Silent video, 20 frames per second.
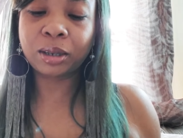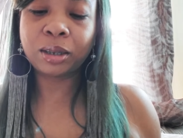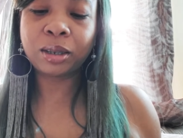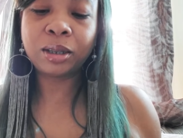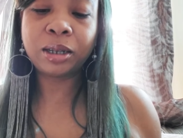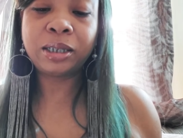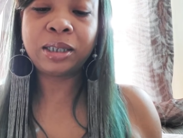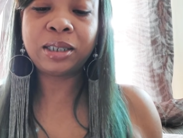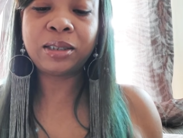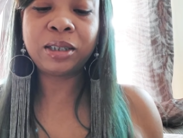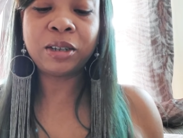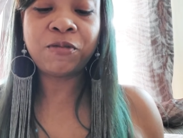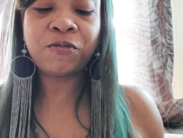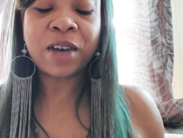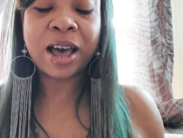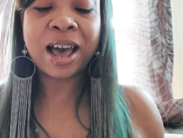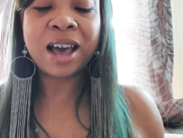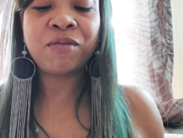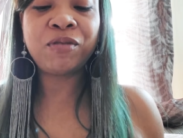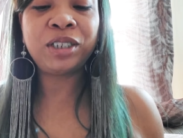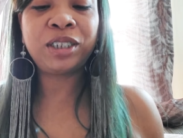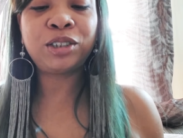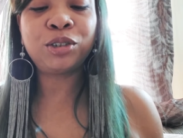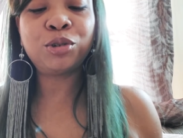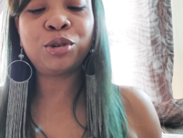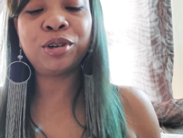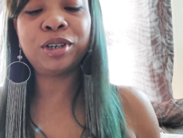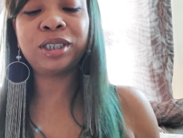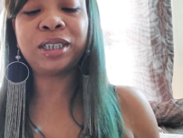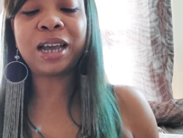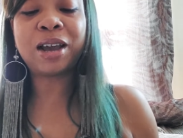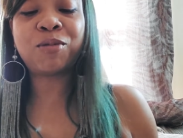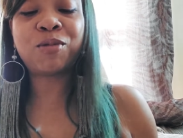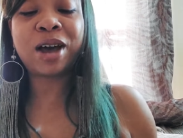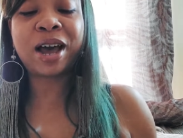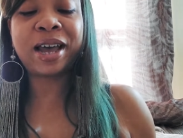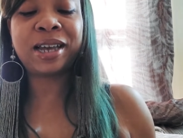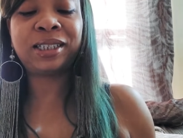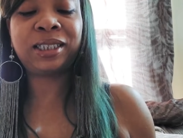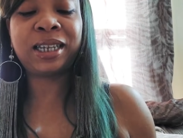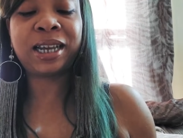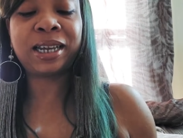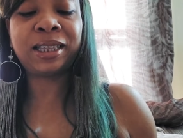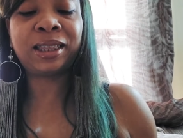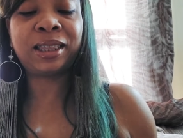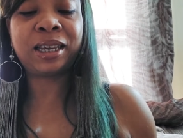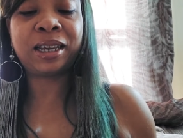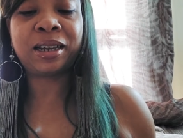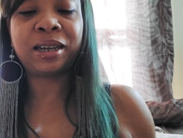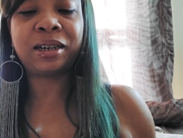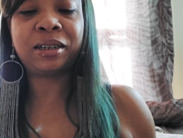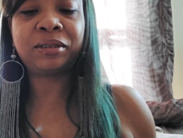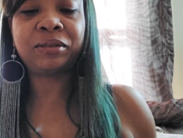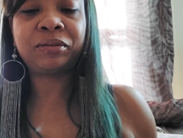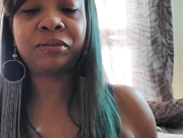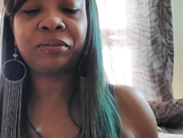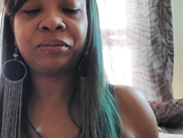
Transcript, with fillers: This, the Five of Swords. Now, why is that there?